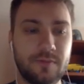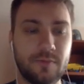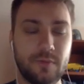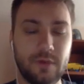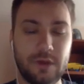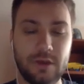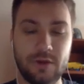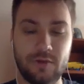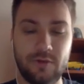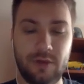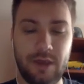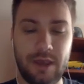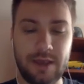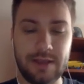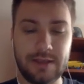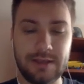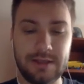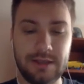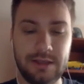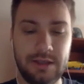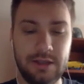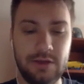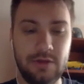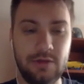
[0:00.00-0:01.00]
We
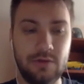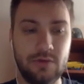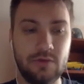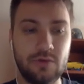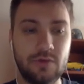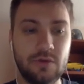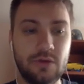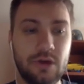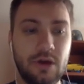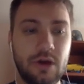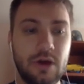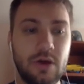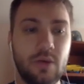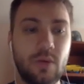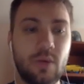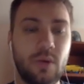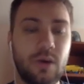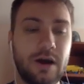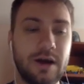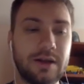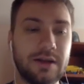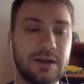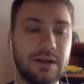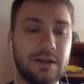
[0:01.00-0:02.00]
create a new
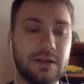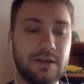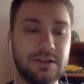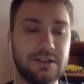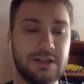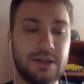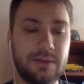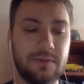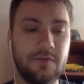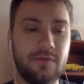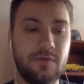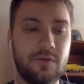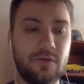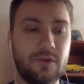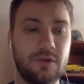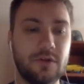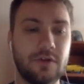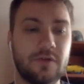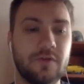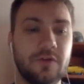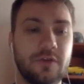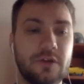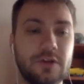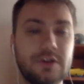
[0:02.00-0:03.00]
one
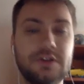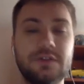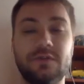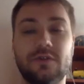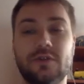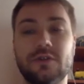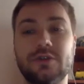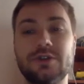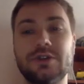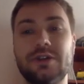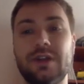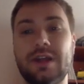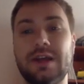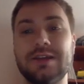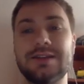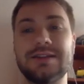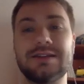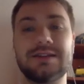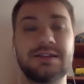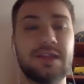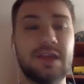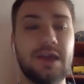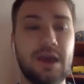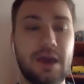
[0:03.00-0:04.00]
subfolder for this first
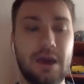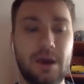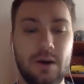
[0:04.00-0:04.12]
lesson.